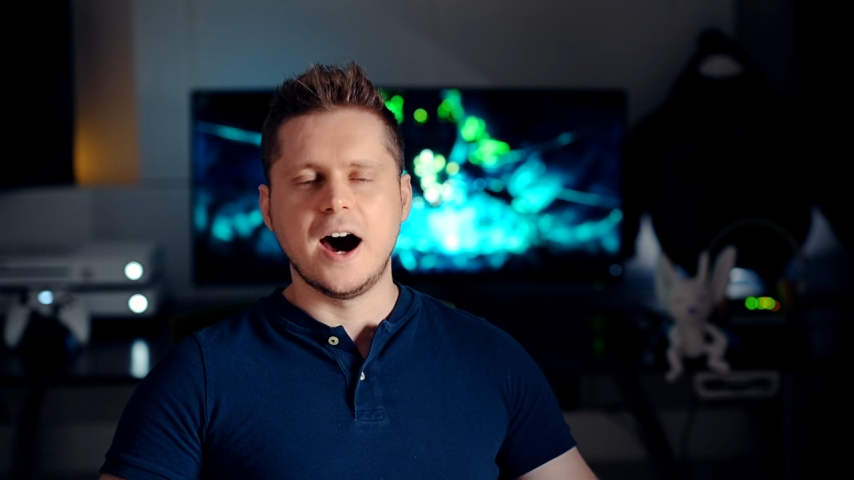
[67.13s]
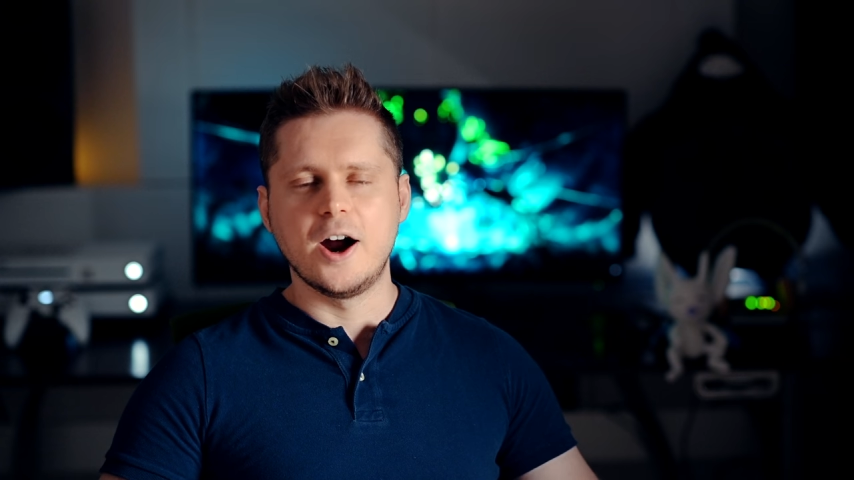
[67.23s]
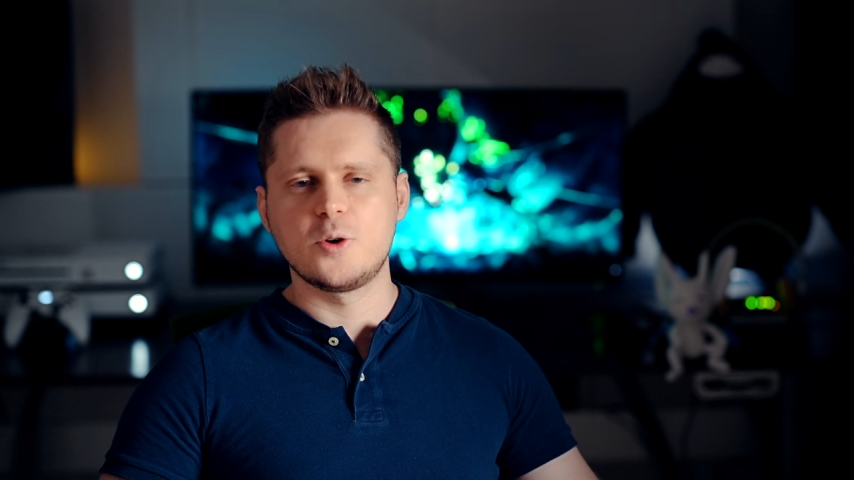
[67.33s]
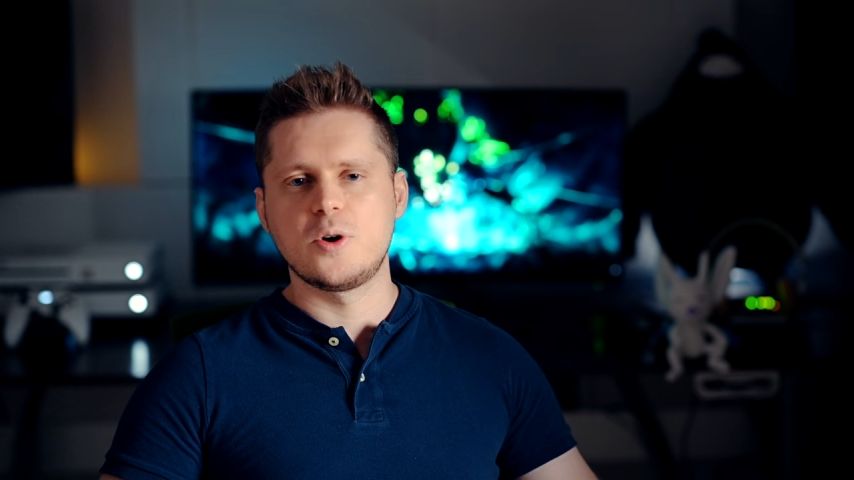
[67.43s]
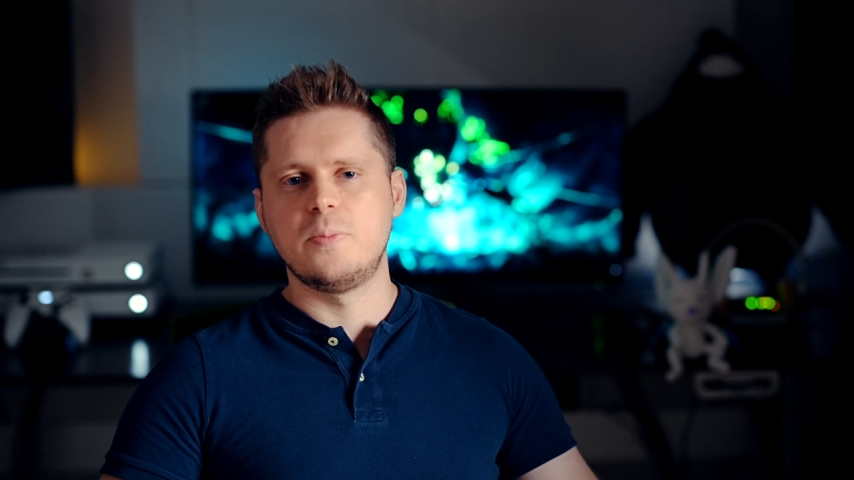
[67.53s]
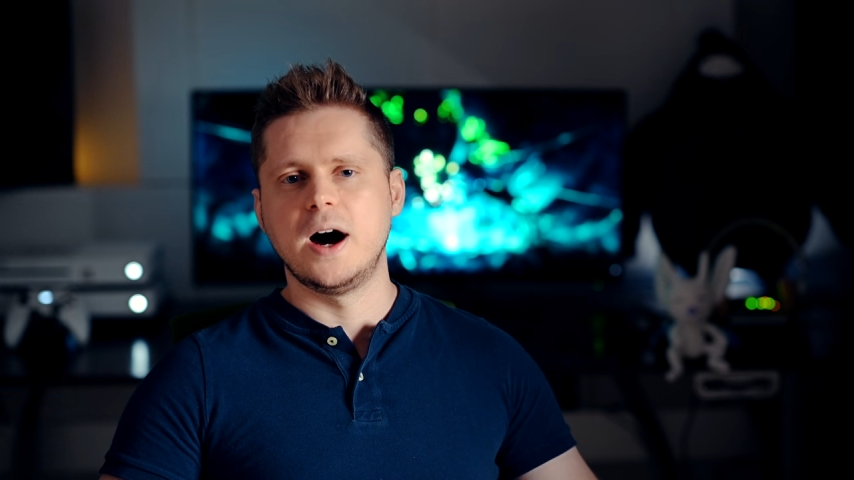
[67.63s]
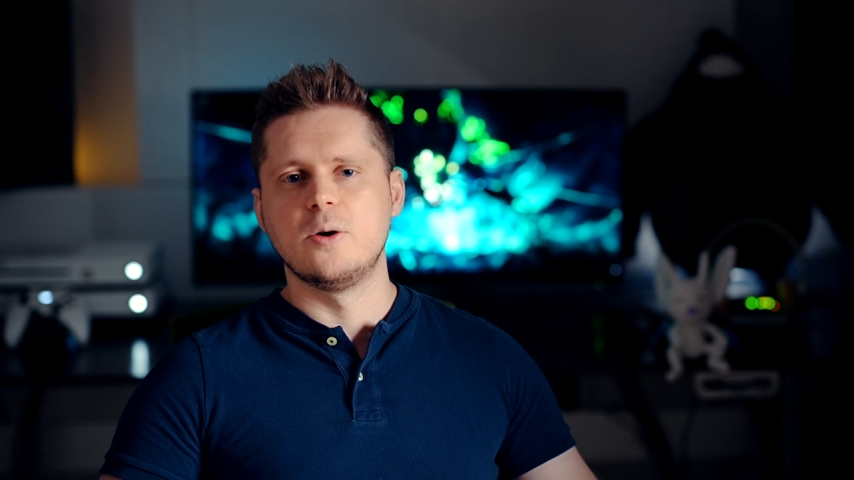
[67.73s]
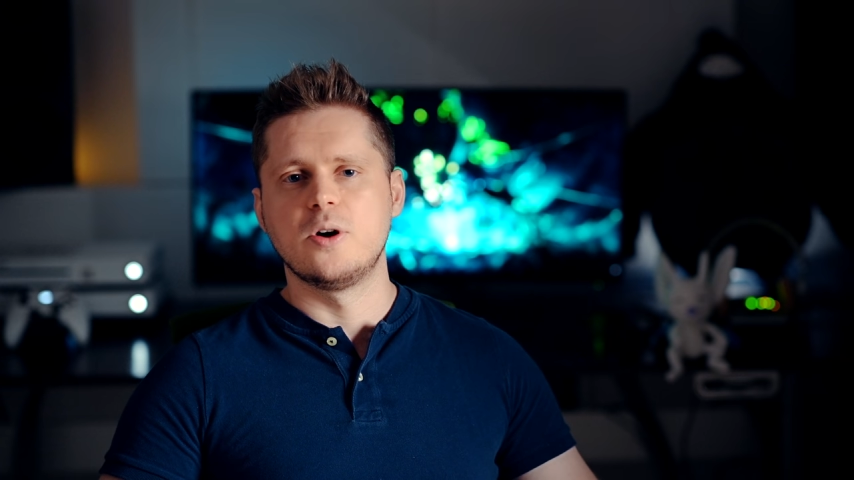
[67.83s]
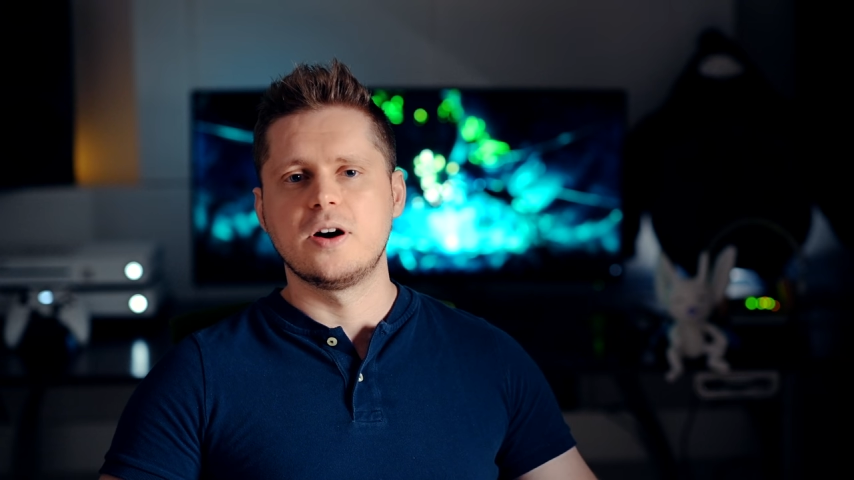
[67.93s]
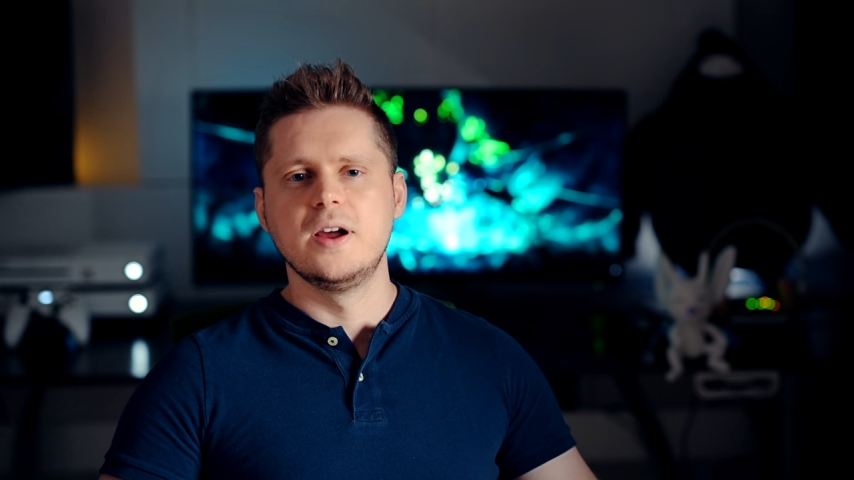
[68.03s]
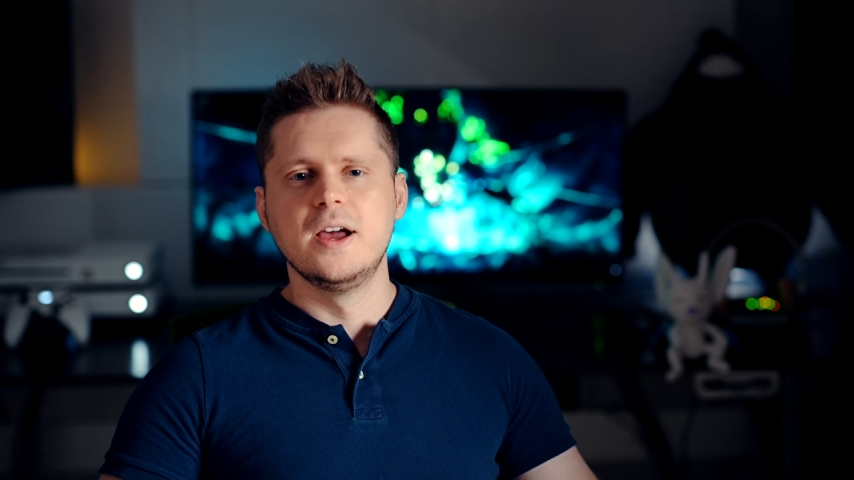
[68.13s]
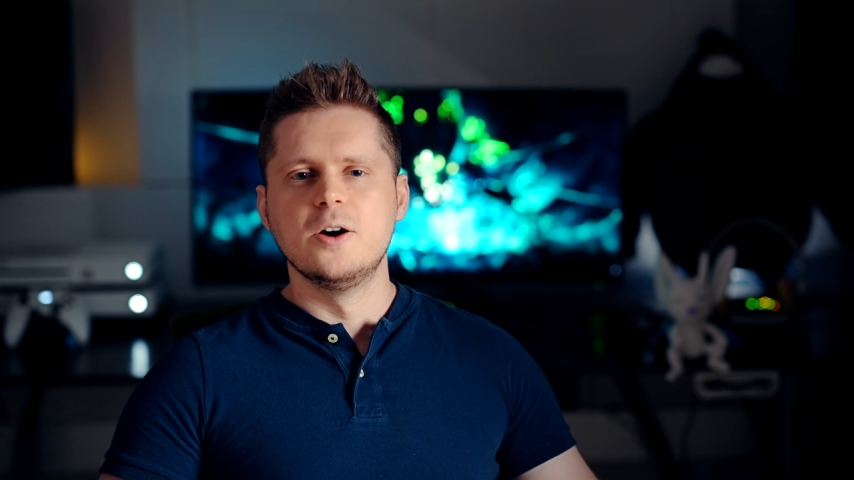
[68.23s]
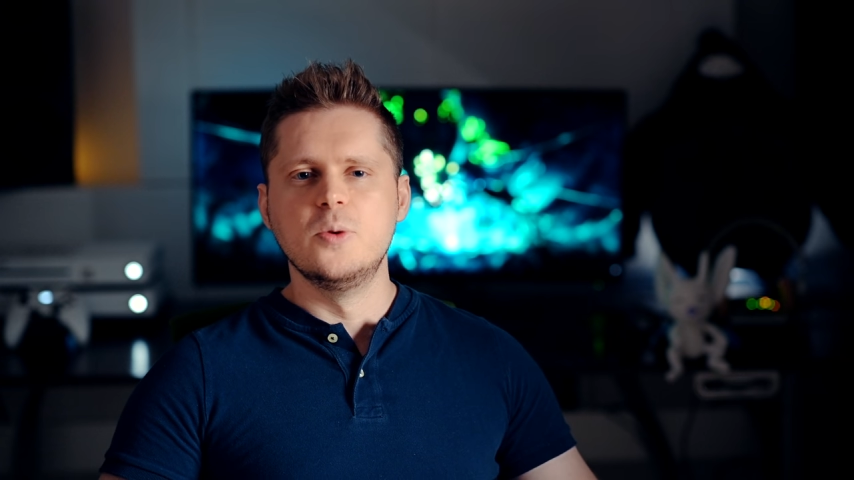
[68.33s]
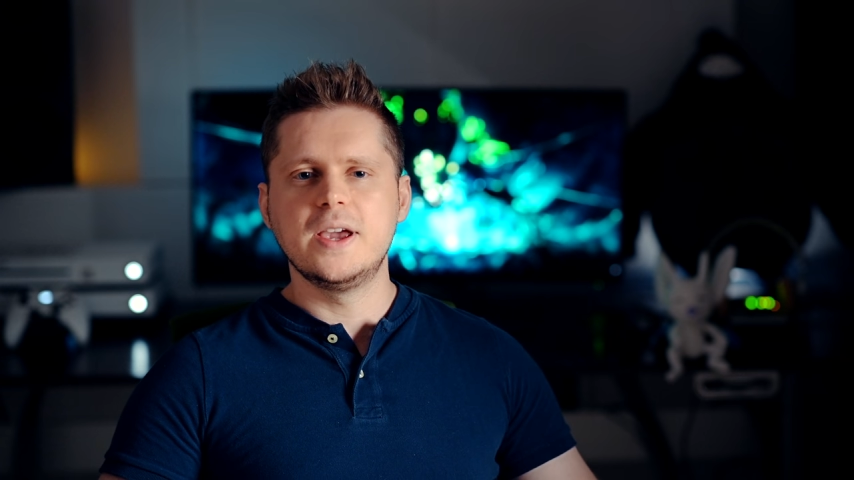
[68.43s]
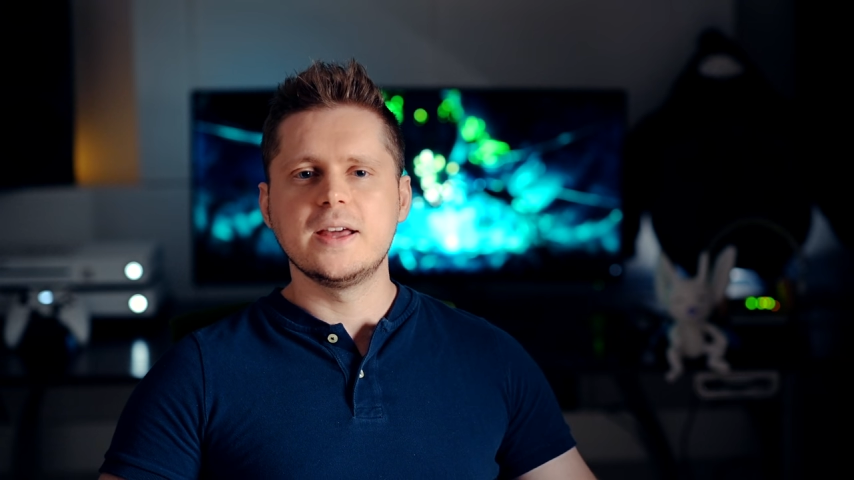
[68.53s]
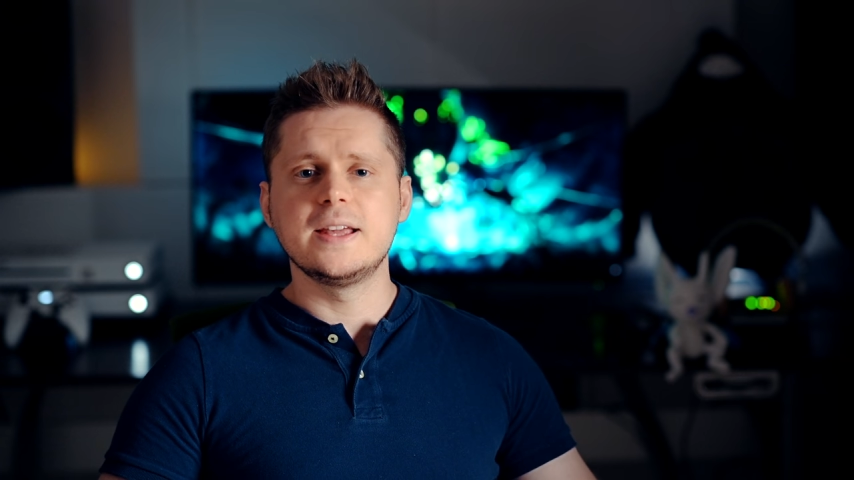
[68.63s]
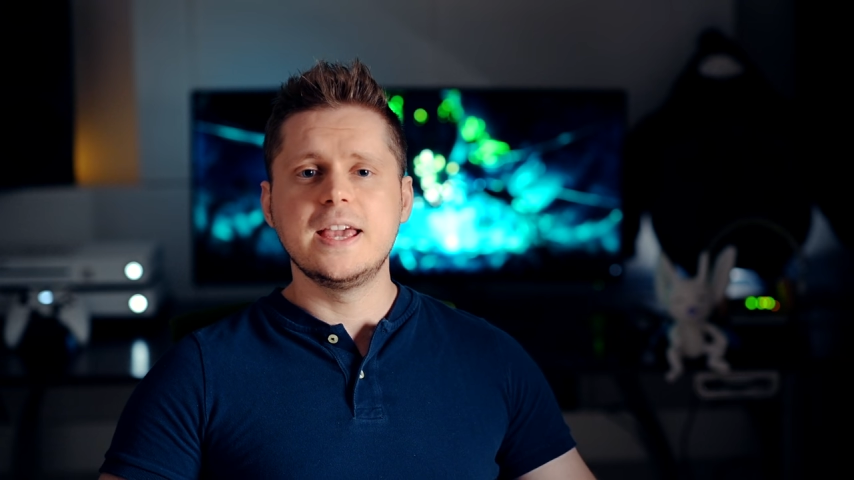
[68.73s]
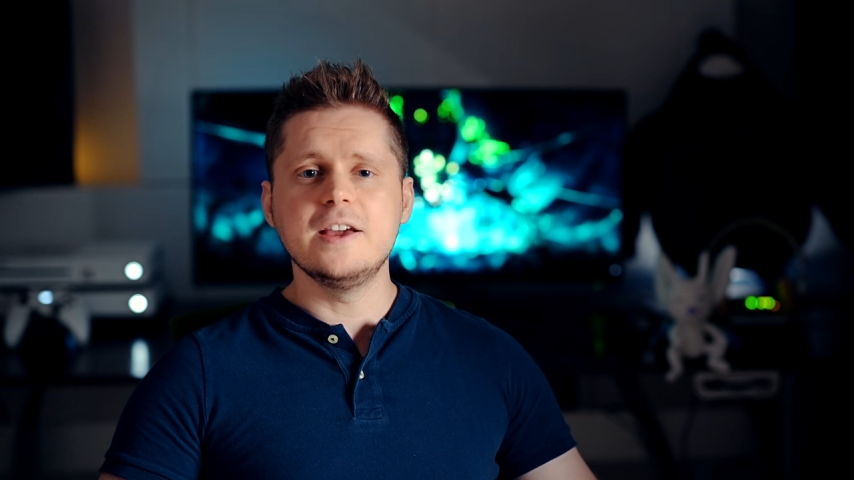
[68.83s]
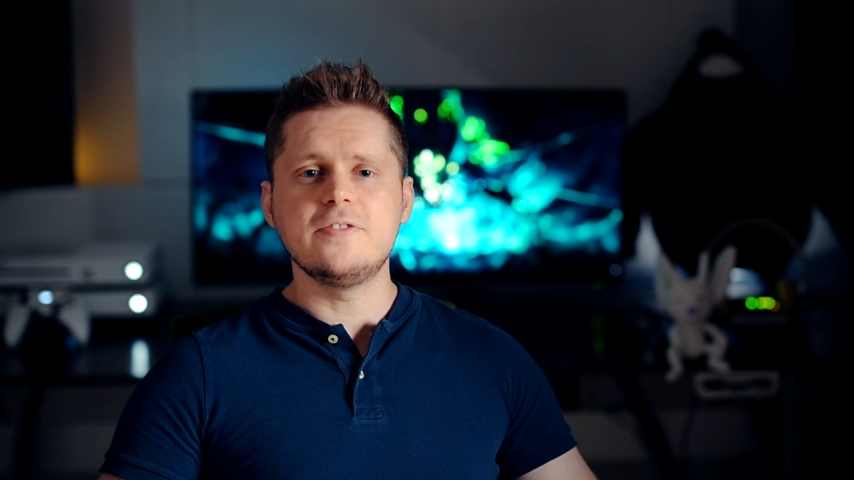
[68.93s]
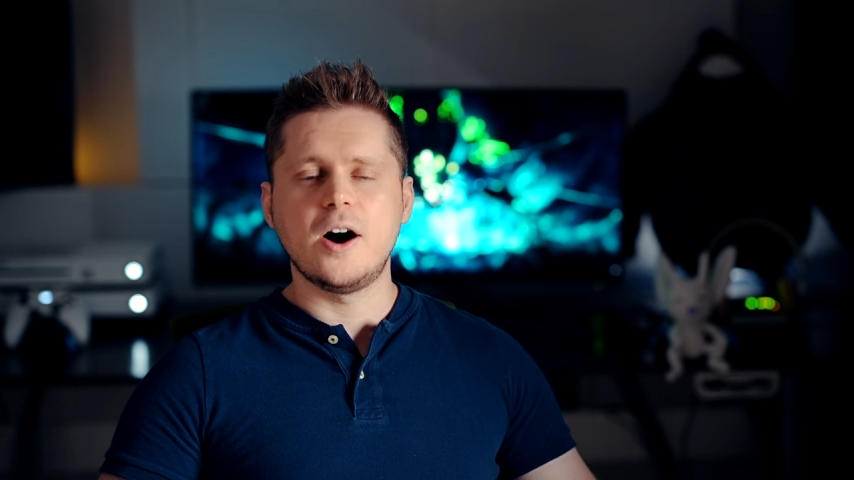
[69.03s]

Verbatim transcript: hardware power, we can give